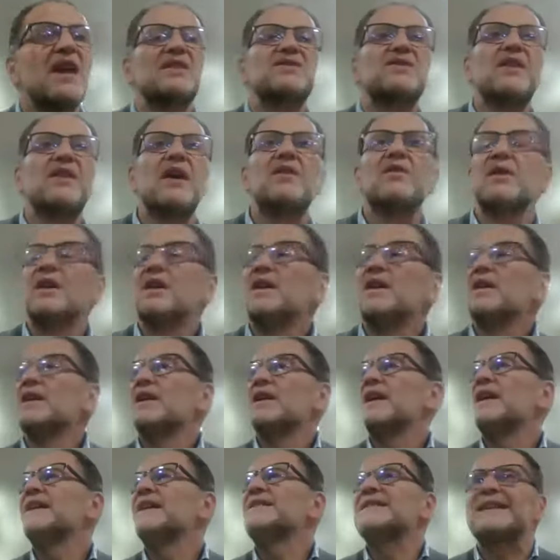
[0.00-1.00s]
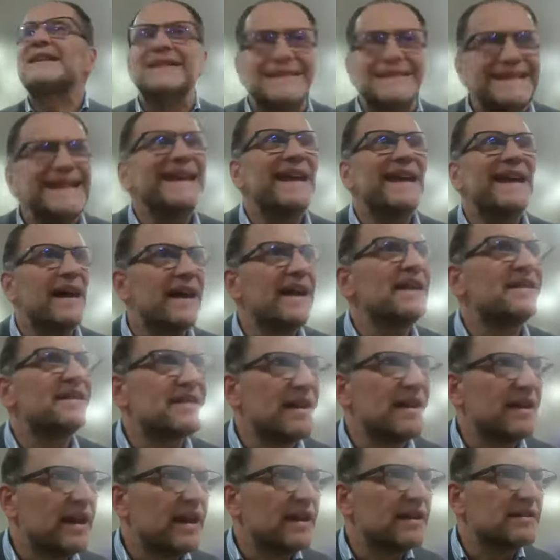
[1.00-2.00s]
So it's clear,
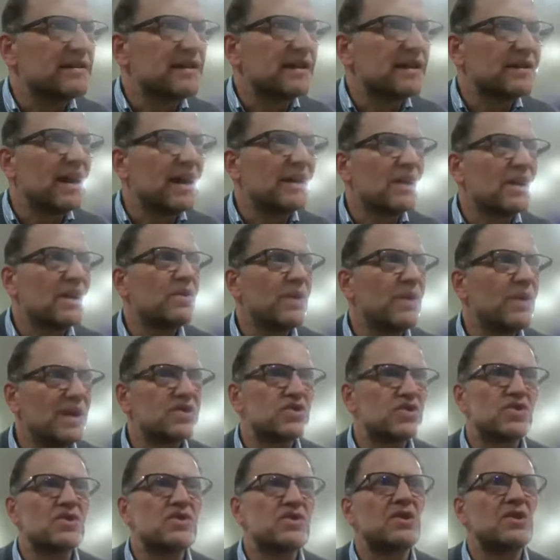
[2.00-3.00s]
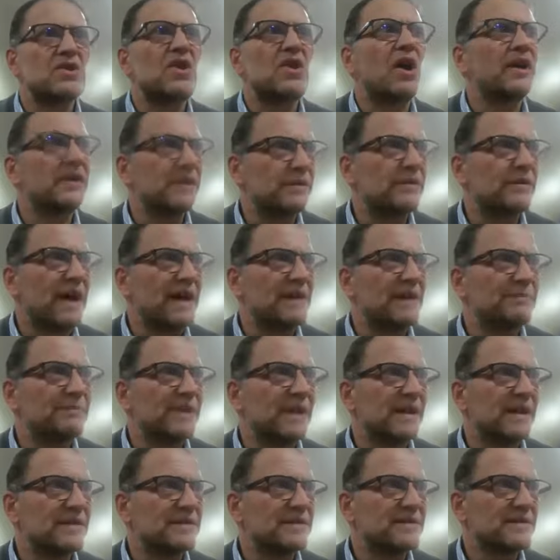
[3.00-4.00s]
isn't it, that the questions are not in the right
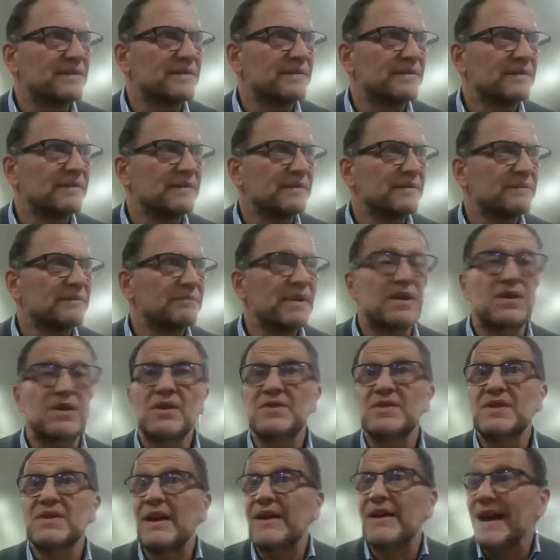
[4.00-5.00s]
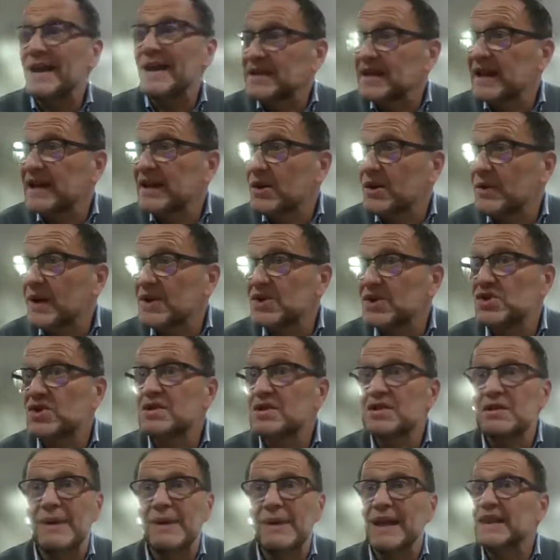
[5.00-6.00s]
place because they're asking
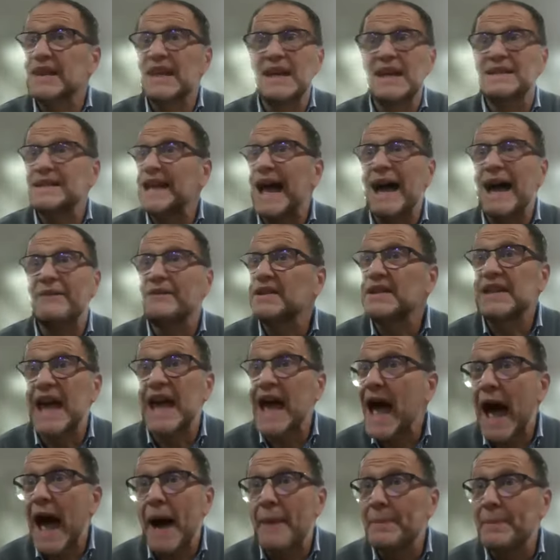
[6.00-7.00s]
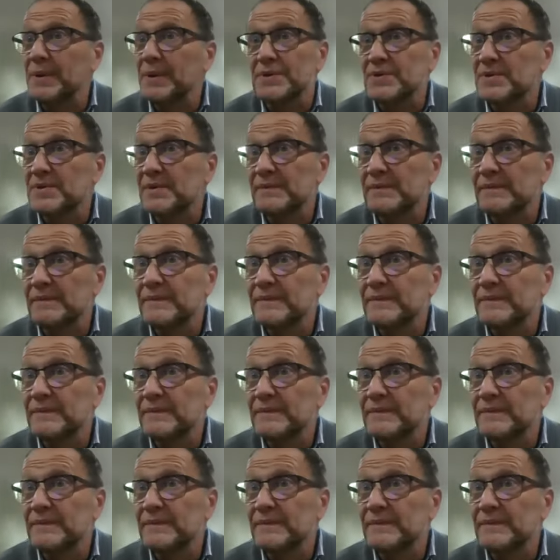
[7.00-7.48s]
questions about things that haven't yet happened.